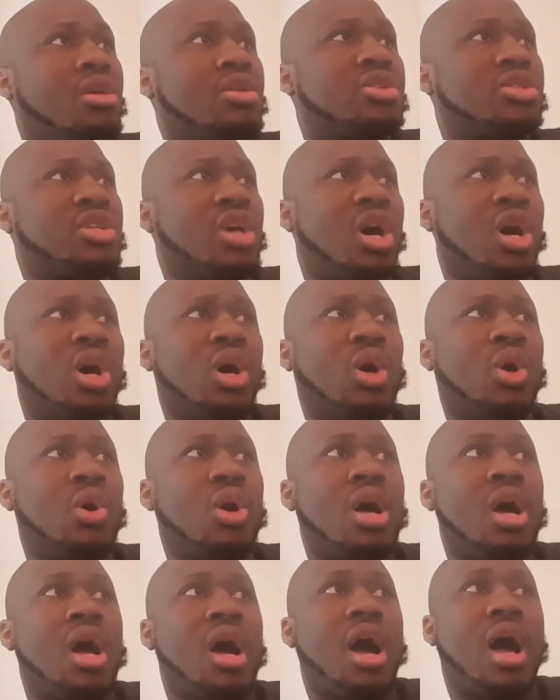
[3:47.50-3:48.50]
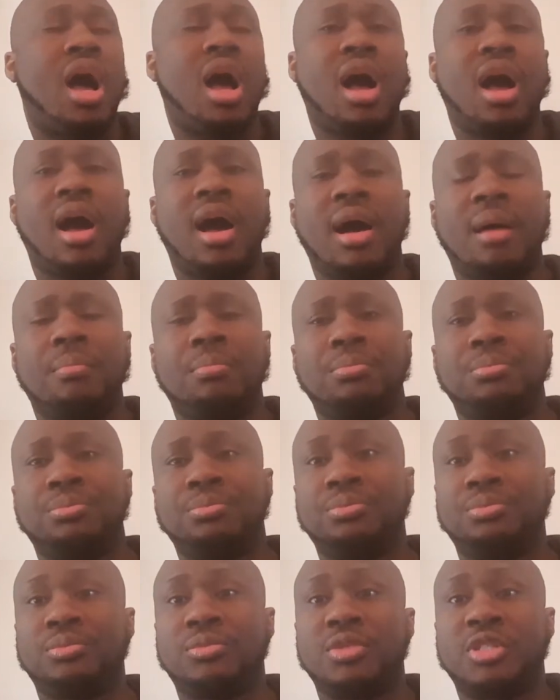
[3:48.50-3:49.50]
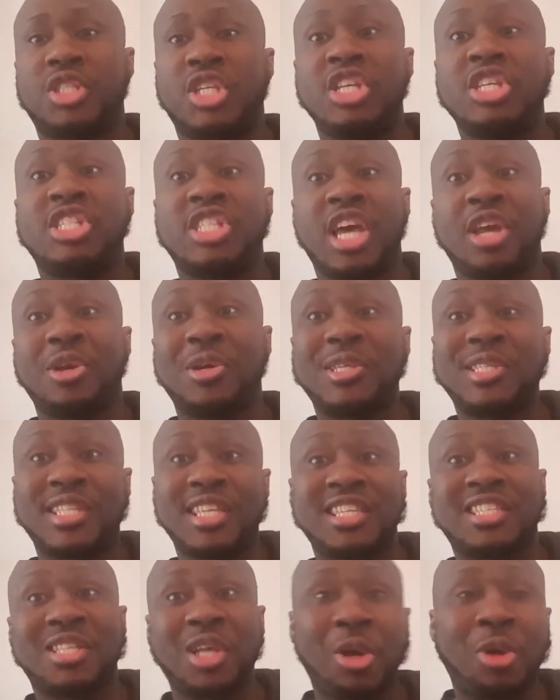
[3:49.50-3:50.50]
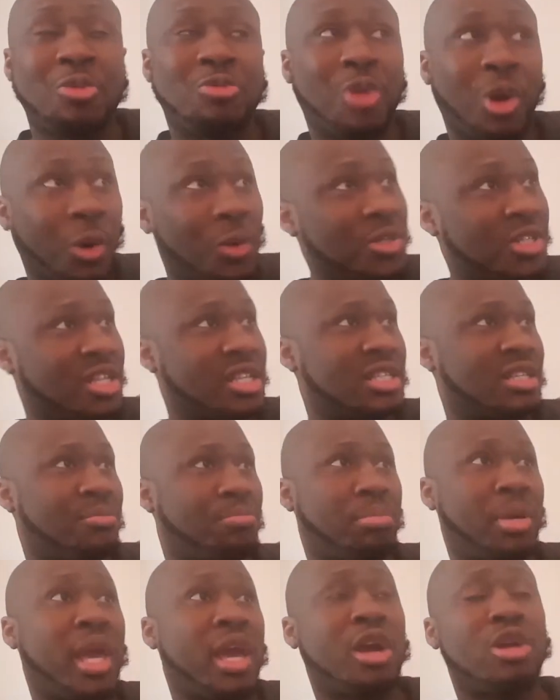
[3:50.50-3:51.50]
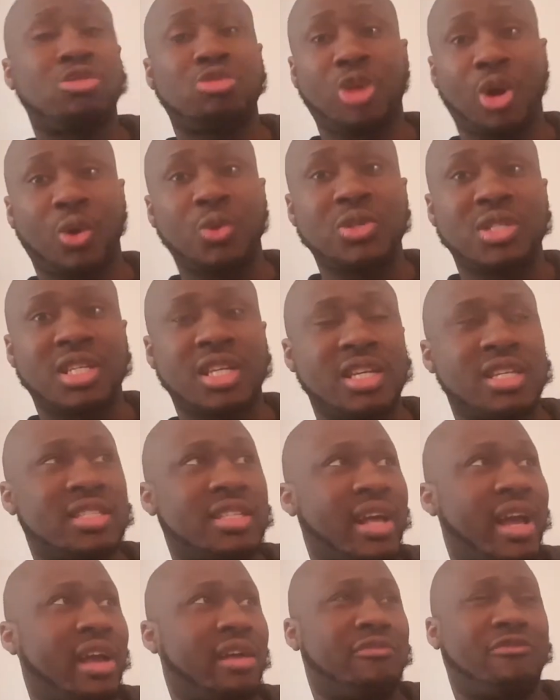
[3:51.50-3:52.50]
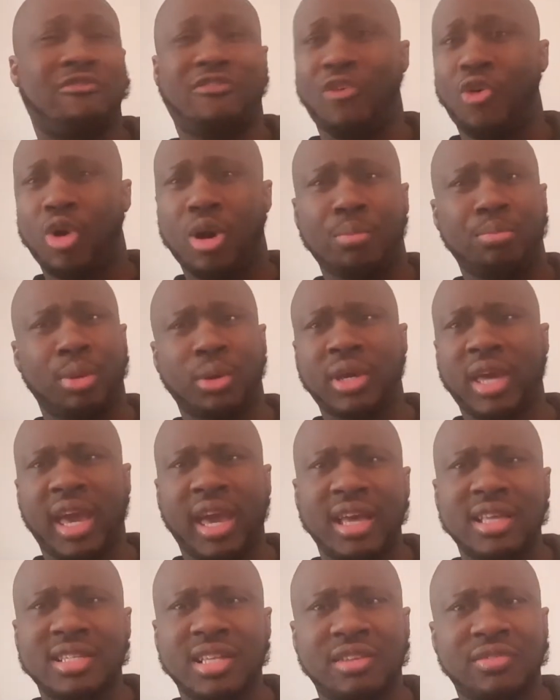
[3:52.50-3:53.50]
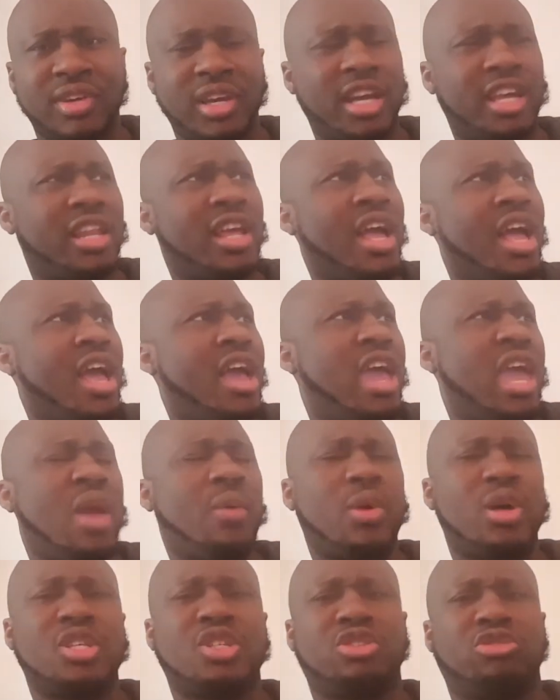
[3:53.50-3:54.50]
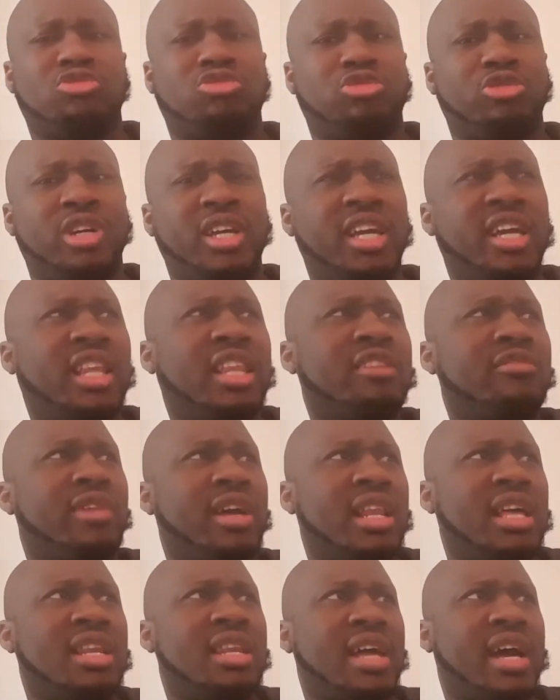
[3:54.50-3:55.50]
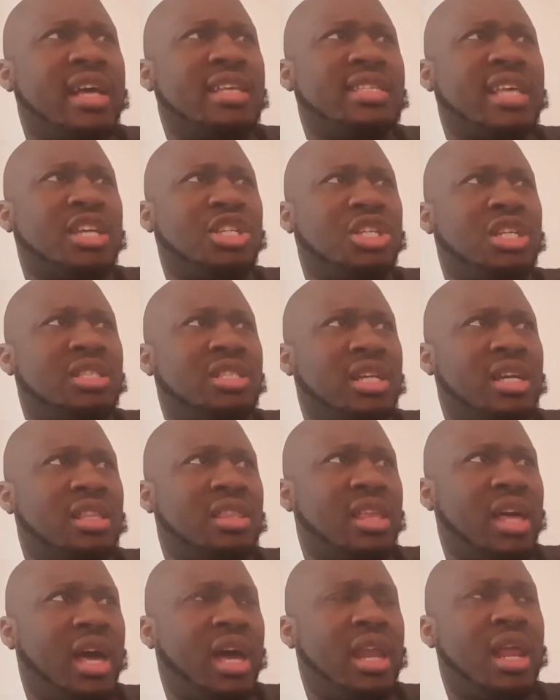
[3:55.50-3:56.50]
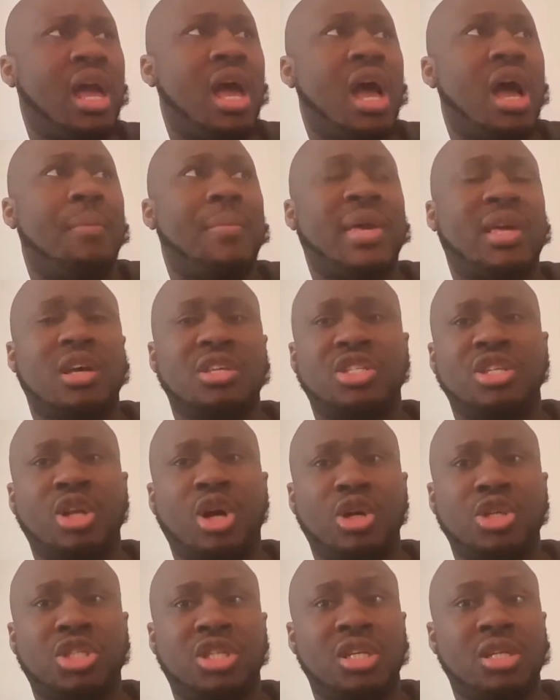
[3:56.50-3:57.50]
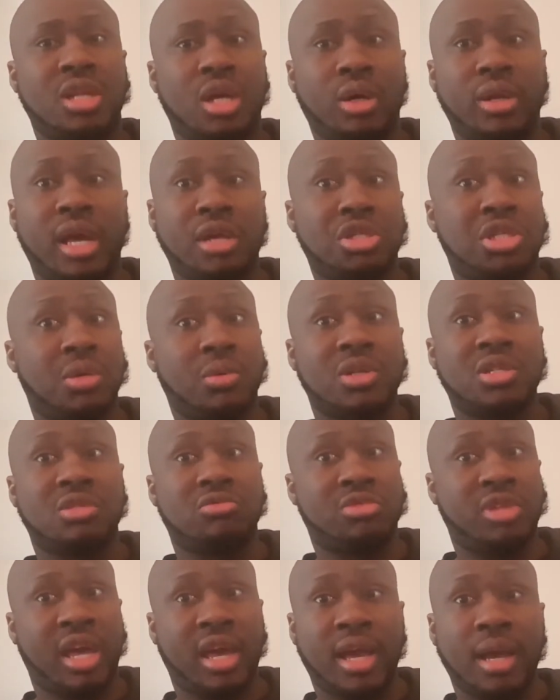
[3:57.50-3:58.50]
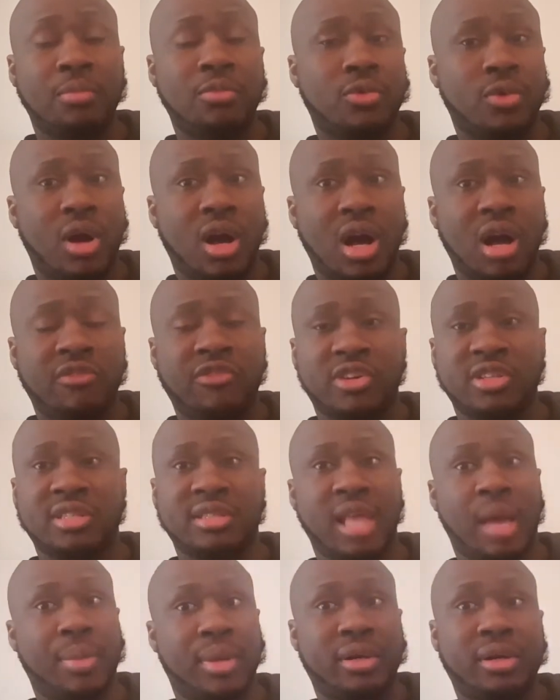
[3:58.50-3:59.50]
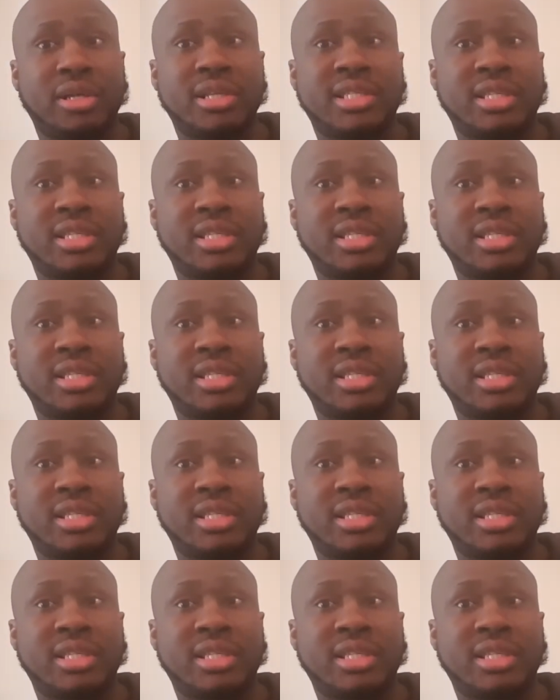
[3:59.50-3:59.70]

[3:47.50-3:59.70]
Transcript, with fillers: So um, she sent her sister roses, pink roses, like four bouquets of it. It was really, really nice that she did that because, you know, she know that she was damn wrong for snapping at her